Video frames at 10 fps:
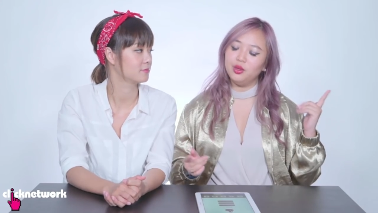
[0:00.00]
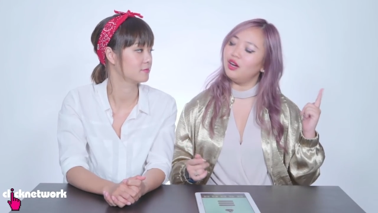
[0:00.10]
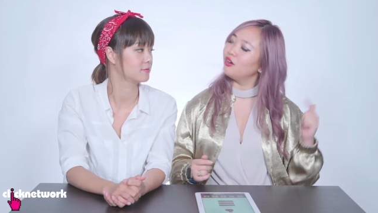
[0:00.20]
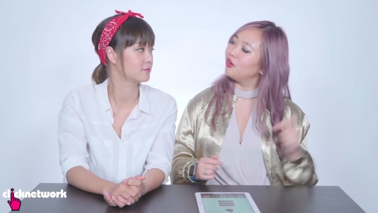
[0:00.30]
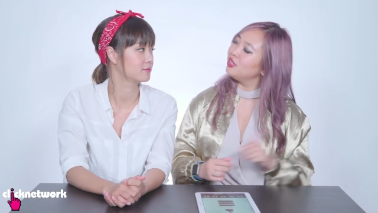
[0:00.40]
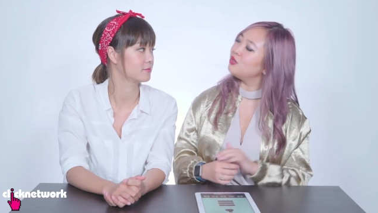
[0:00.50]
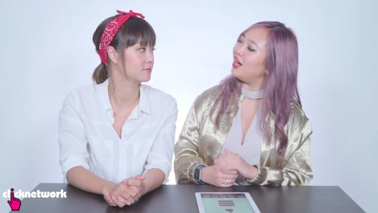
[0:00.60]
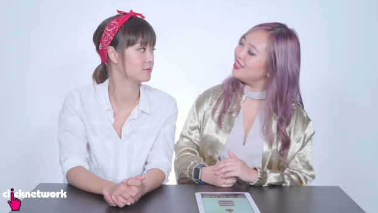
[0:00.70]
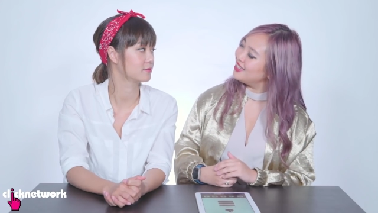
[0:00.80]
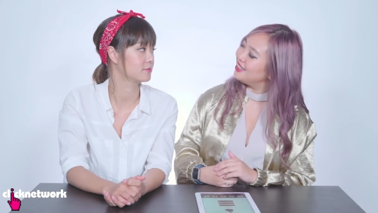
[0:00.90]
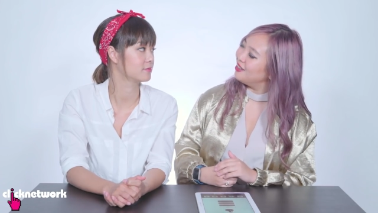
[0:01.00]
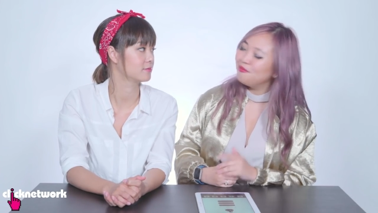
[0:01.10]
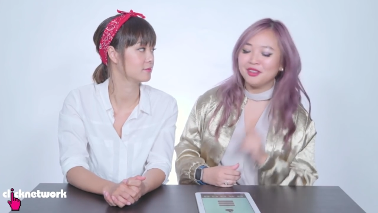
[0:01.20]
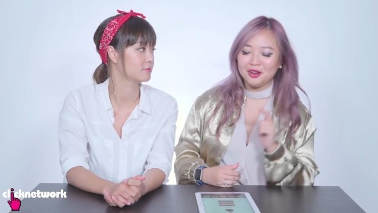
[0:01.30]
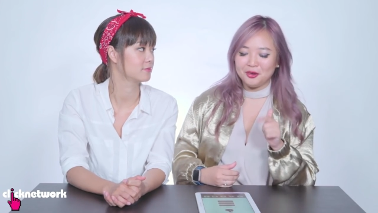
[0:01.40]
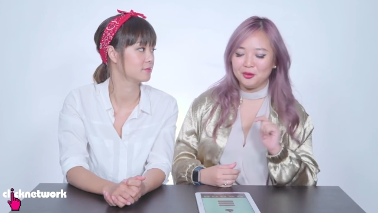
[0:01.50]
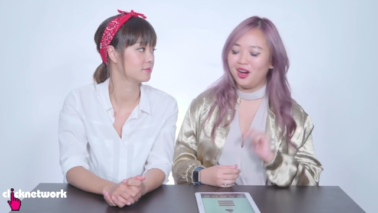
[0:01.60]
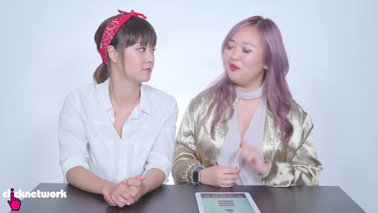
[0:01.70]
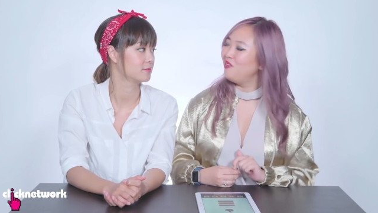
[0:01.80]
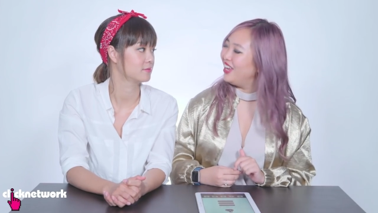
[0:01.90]
Speaker 1: we are going to answer them
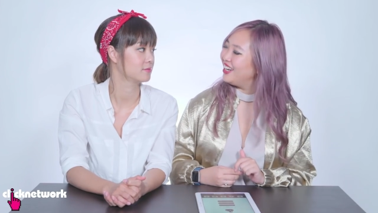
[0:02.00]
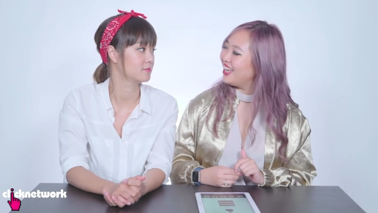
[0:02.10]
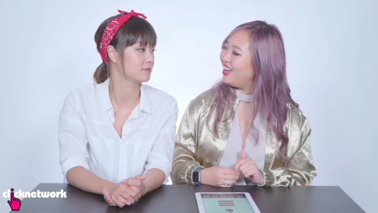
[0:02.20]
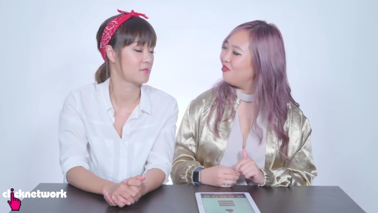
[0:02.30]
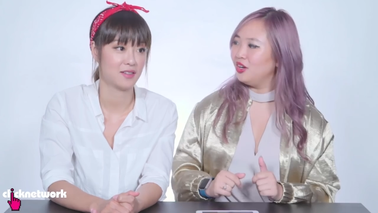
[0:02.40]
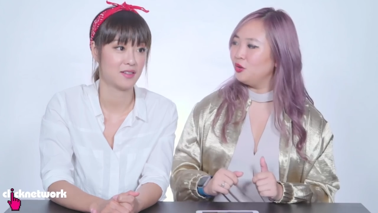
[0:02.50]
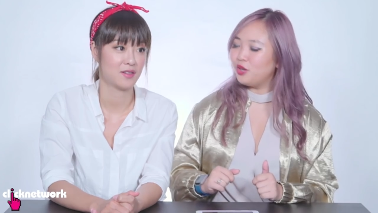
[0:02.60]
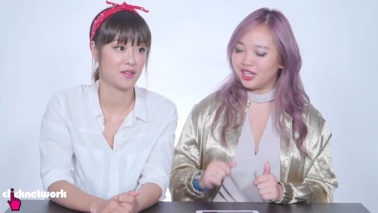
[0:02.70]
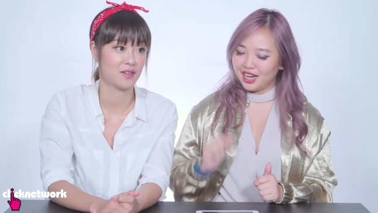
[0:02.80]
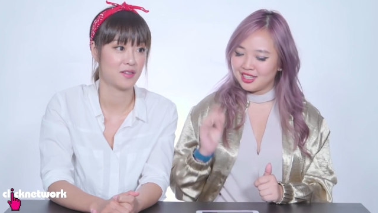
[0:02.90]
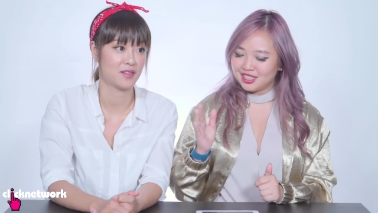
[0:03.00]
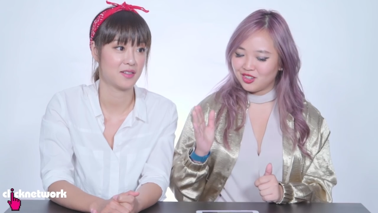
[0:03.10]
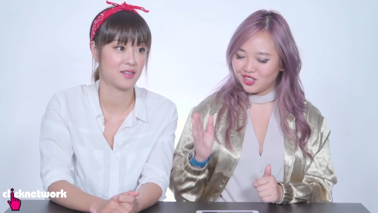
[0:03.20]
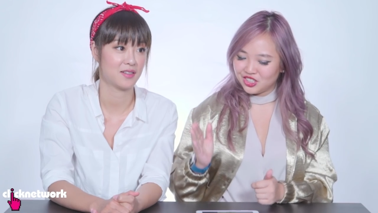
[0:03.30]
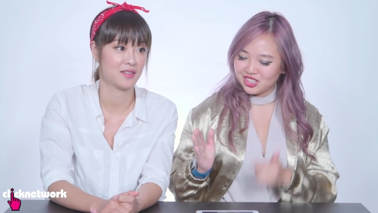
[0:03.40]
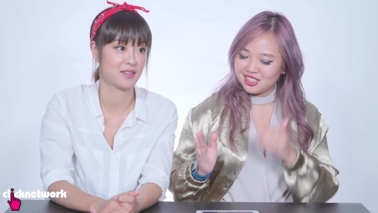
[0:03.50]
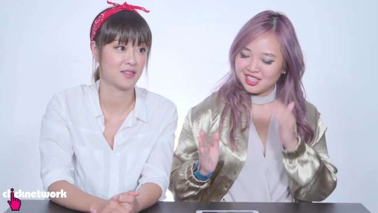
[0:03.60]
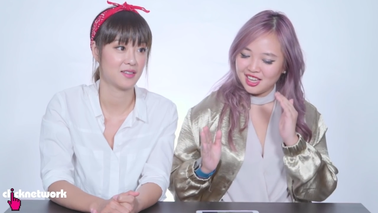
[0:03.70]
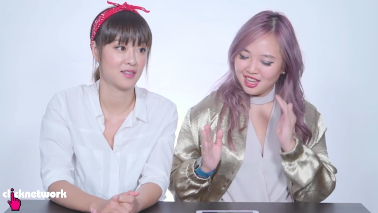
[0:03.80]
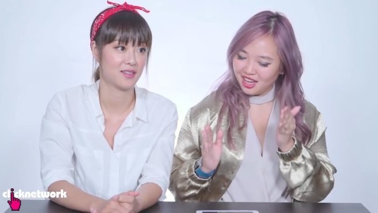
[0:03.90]
while we play the game. Who can answer questions
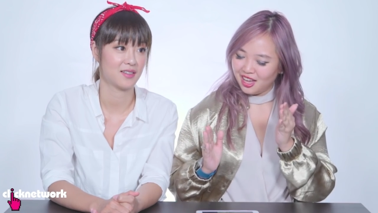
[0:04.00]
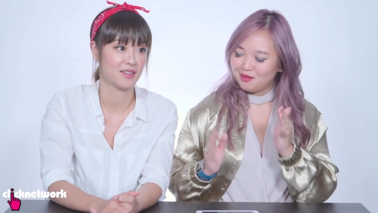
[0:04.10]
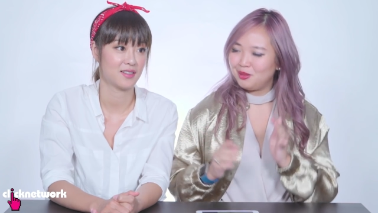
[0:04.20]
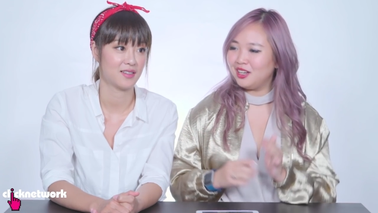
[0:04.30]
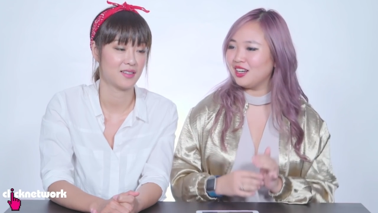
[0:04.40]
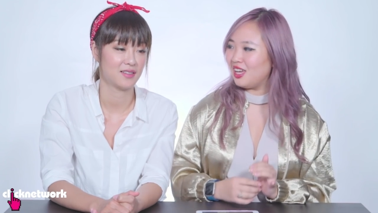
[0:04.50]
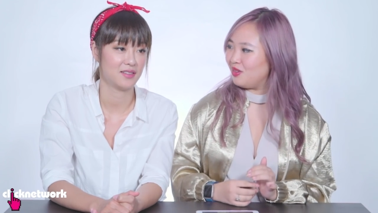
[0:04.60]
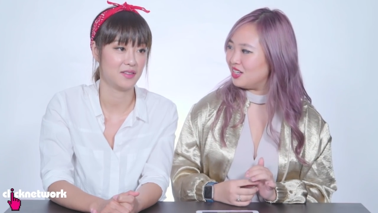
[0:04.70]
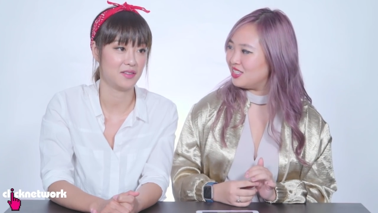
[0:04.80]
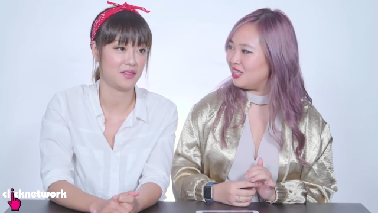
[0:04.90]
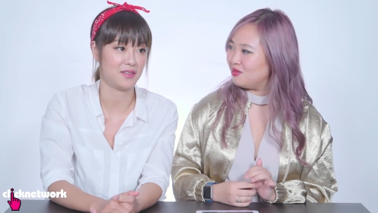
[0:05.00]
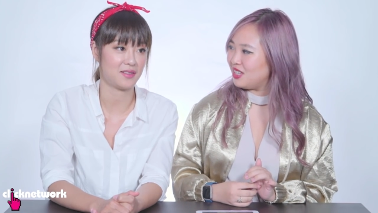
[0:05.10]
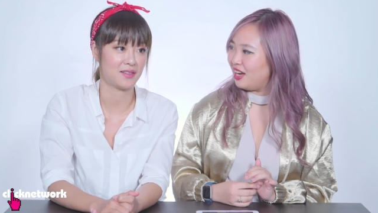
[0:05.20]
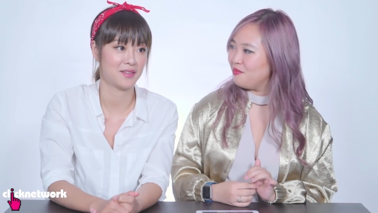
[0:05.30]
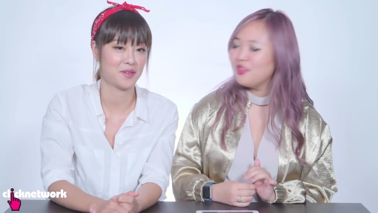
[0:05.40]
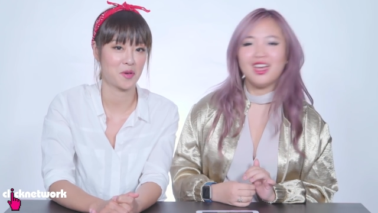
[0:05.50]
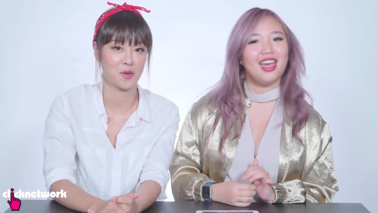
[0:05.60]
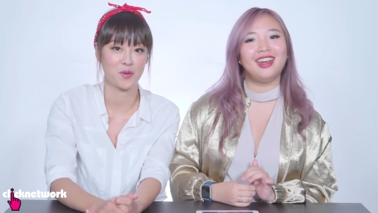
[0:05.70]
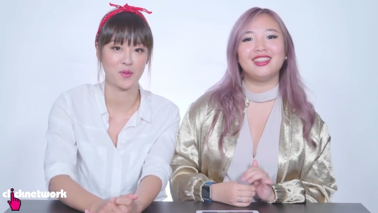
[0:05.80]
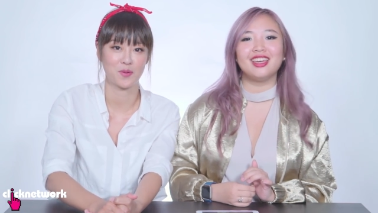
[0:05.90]
and play the game at the same time?
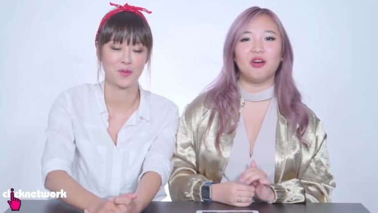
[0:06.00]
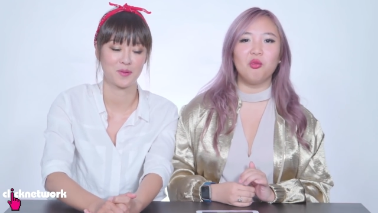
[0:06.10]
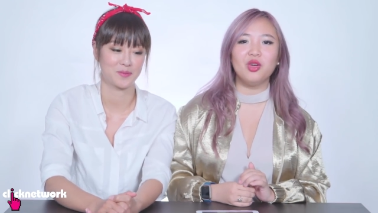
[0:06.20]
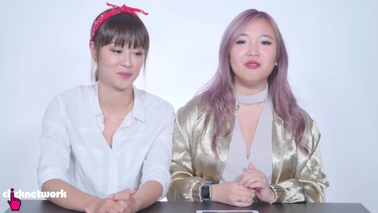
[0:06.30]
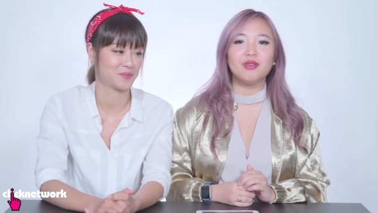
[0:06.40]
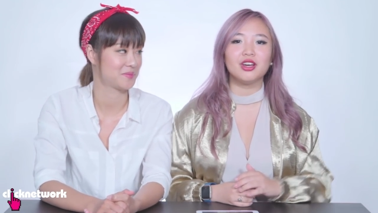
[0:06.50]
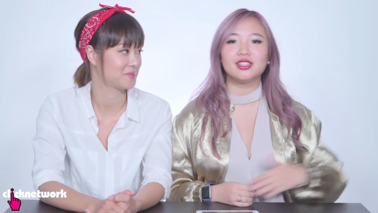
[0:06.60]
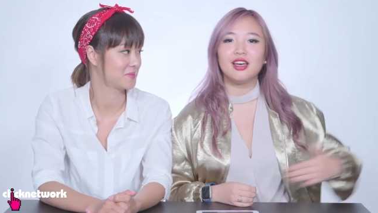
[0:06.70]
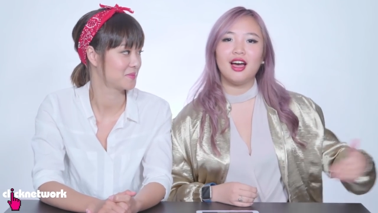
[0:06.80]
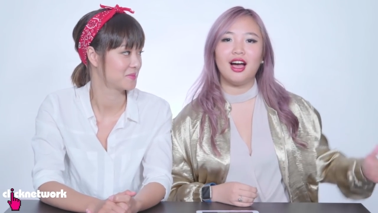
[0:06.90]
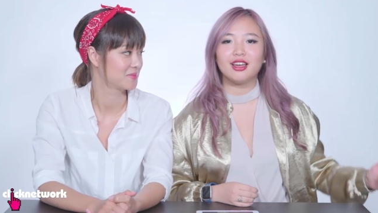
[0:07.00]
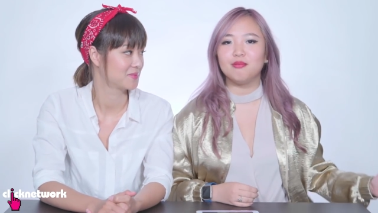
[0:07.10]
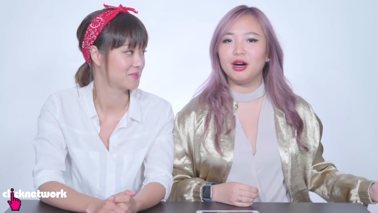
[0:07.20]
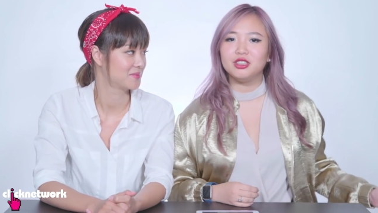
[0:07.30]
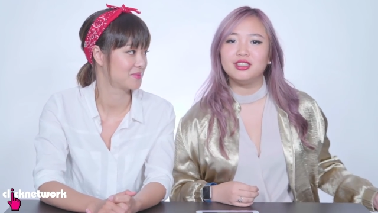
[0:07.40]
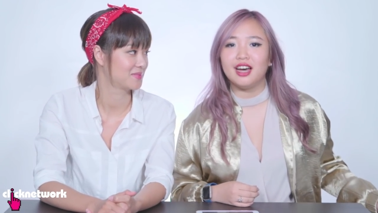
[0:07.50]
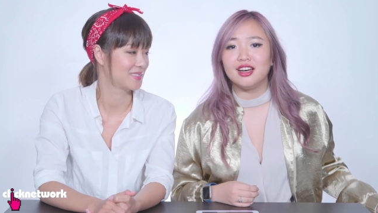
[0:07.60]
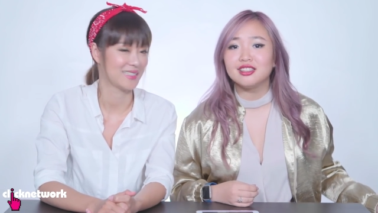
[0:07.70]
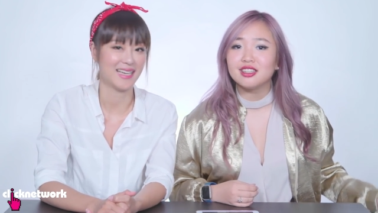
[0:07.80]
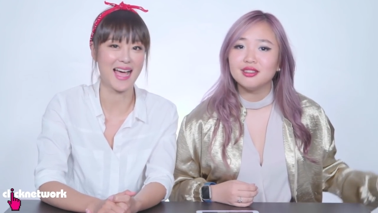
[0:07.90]
And I think I'll win because I can
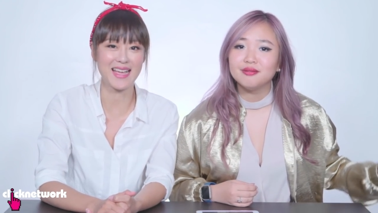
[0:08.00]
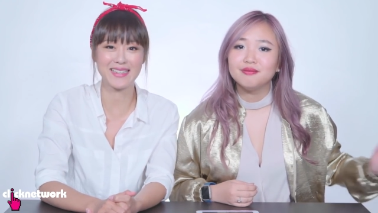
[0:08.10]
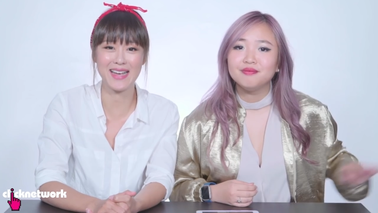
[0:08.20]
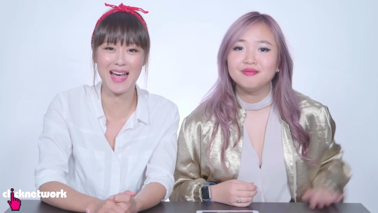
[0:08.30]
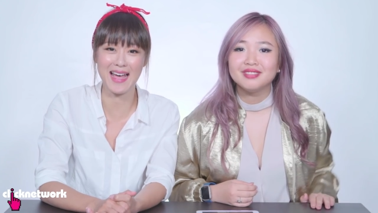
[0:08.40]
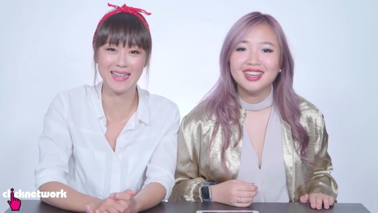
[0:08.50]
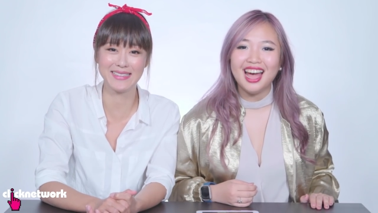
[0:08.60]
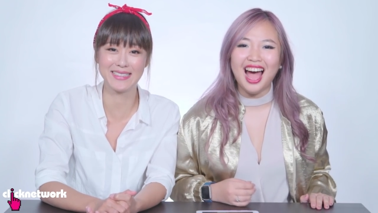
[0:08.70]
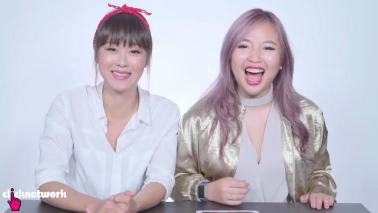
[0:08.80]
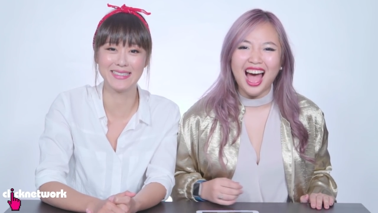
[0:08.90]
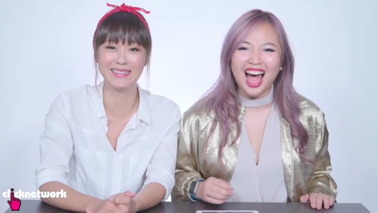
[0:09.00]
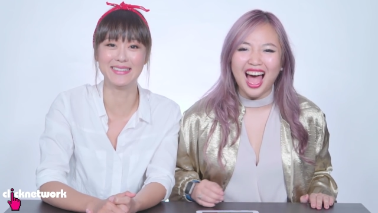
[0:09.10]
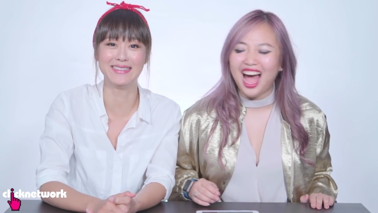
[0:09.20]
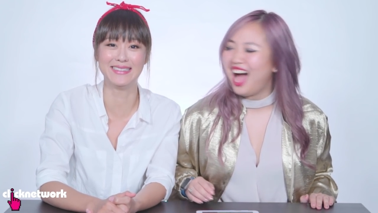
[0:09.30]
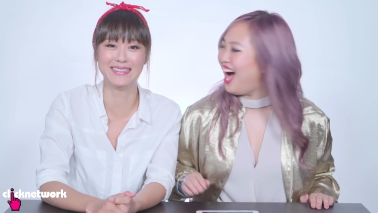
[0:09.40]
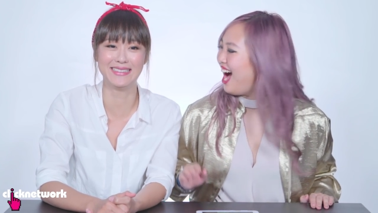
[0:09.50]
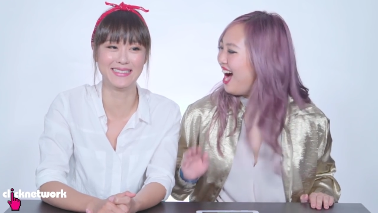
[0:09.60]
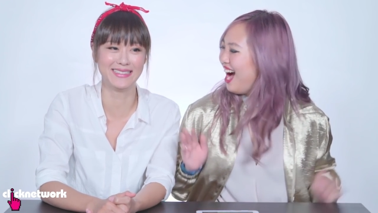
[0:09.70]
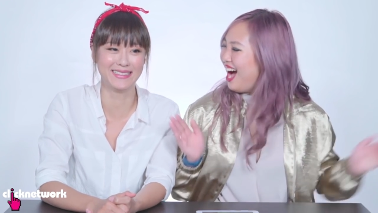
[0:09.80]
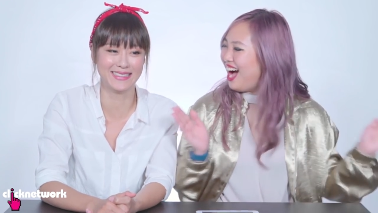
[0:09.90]
multitask. I
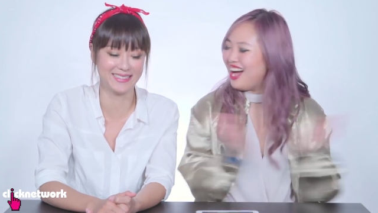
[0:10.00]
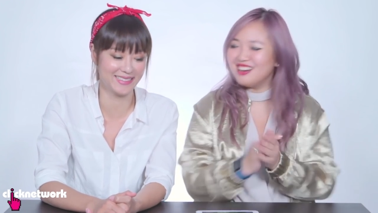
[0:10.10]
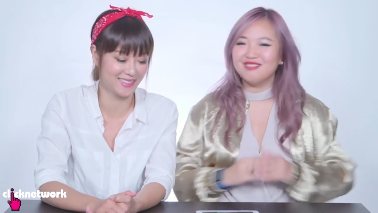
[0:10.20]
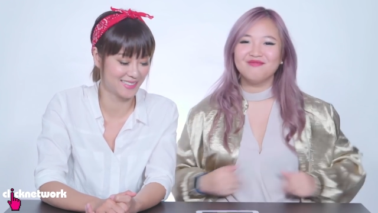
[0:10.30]
can't!